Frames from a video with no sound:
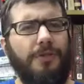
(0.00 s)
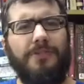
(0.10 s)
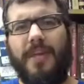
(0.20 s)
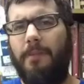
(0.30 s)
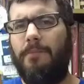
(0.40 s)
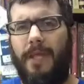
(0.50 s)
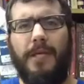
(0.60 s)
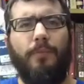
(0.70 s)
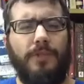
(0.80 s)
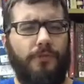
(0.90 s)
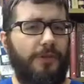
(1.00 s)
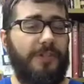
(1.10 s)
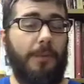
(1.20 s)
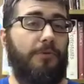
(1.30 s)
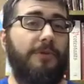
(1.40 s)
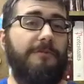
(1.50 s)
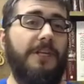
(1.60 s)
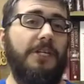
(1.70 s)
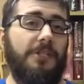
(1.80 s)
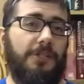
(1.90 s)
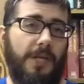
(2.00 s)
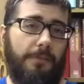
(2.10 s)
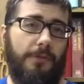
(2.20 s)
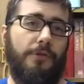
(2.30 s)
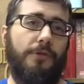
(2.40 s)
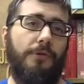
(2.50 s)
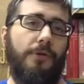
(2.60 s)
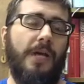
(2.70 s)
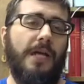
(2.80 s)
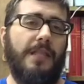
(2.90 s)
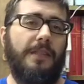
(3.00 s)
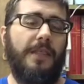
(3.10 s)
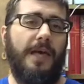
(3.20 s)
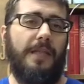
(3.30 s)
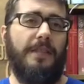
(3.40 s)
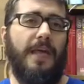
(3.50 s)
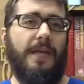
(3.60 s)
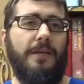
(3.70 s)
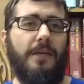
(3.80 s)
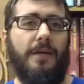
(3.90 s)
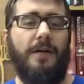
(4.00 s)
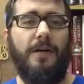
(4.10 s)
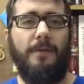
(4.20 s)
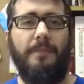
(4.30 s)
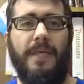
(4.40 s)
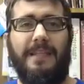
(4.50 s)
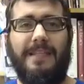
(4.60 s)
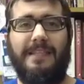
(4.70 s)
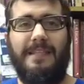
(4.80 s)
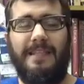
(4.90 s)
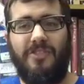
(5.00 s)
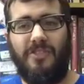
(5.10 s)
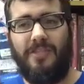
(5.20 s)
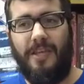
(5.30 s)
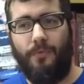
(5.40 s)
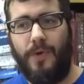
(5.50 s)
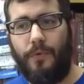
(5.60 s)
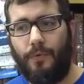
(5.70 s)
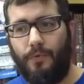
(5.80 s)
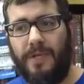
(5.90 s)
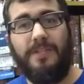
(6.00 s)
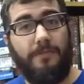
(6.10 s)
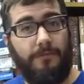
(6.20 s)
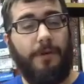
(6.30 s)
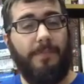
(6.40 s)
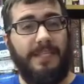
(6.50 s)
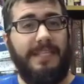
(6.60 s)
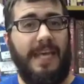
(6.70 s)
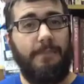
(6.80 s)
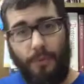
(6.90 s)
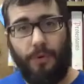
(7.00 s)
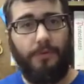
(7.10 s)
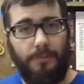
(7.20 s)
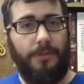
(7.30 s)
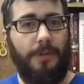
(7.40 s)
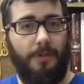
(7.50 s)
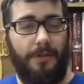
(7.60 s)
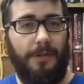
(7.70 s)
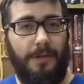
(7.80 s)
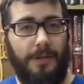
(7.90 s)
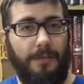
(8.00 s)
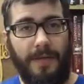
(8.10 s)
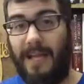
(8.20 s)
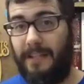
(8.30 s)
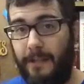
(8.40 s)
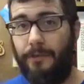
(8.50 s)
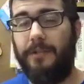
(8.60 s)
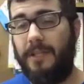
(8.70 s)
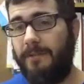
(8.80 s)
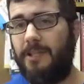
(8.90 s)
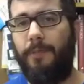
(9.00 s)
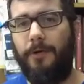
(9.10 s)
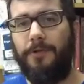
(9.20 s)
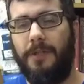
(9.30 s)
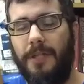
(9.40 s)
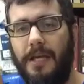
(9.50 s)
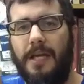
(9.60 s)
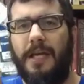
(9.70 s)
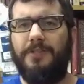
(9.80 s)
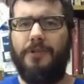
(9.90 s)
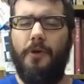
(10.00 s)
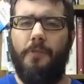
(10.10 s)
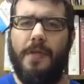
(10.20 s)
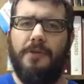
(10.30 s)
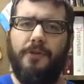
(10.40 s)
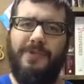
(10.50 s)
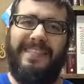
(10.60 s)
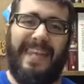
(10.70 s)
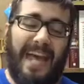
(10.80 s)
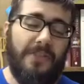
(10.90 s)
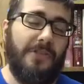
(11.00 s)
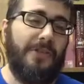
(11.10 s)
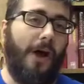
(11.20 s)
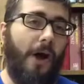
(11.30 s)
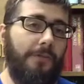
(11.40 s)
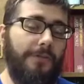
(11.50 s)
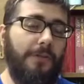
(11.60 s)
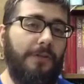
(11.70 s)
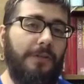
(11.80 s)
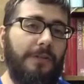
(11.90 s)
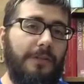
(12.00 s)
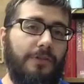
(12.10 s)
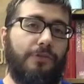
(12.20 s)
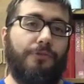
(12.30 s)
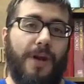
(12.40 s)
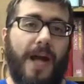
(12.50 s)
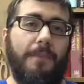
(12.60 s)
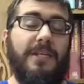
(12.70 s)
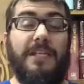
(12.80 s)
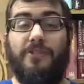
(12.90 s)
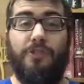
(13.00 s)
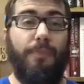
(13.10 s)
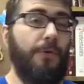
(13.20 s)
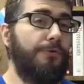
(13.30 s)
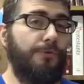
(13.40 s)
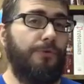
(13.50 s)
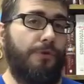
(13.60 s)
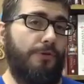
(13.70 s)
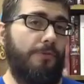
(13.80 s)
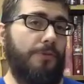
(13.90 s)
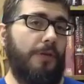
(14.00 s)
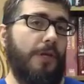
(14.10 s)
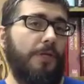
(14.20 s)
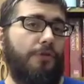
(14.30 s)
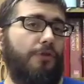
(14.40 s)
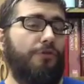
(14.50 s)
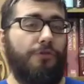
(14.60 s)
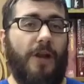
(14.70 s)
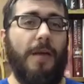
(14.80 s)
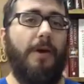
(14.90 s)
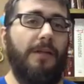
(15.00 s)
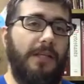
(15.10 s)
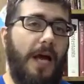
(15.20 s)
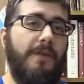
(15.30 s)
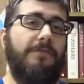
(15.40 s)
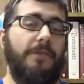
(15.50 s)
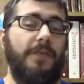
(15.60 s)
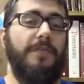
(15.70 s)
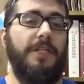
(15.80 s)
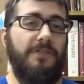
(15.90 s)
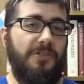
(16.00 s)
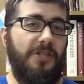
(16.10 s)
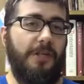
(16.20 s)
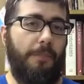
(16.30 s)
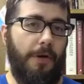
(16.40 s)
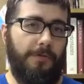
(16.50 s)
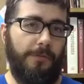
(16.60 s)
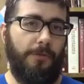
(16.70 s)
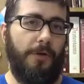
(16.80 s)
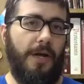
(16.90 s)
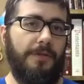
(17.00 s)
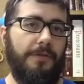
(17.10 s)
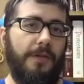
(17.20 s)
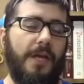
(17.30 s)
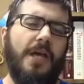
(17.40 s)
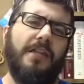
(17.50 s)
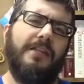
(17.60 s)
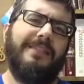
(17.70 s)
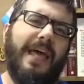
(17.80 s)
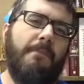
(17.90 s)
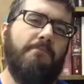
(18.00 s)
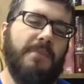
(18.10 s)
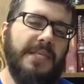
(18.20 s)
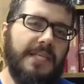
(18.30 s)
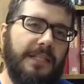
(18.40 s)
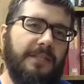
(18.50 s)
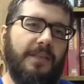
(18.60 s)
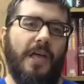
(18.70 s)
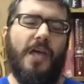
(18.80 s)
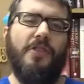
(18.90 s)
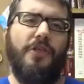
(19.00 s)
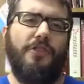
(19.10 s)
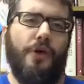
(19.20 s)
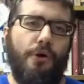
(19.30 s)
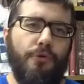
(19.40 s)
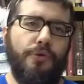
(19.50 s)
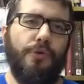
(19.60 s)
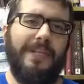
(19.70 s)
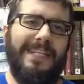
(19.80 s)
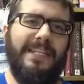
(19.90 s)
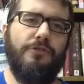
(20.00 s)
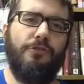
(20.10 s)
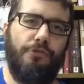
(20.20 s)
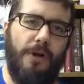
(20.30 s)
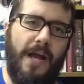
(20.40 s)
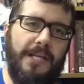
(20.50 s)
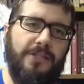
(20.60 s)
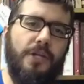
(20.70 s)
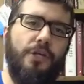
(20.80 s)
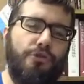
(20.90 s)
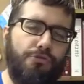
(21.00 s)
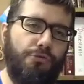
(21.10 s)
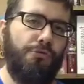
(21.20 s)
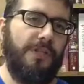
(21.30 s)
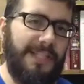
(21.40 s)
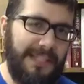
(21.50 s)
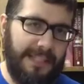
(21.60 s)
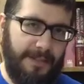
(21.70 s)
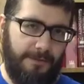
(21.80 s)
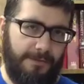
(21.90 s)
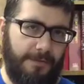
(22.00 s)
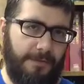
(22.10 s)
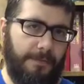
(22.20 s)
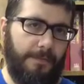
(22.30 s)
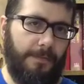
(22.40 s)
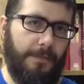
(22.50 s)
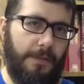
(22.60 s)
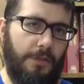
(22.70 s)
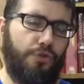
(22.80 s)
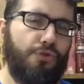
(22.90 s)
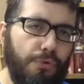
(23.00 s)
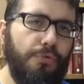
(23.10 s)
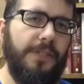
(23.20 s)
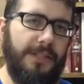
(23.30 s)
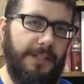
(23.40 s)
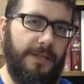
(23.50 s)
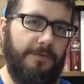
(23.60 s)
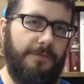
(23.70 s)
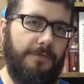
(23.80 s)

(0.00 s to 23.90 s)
the same language, for example, in Ephesians chapter 2, that, that um, that that that we were risen from the dead. We're you know uh, not literally but spiritually, and so so death is often described in spiritual terms to describe our life living in sin apart from Christ. Thus, that means that those who are in Christ truly live, truly live.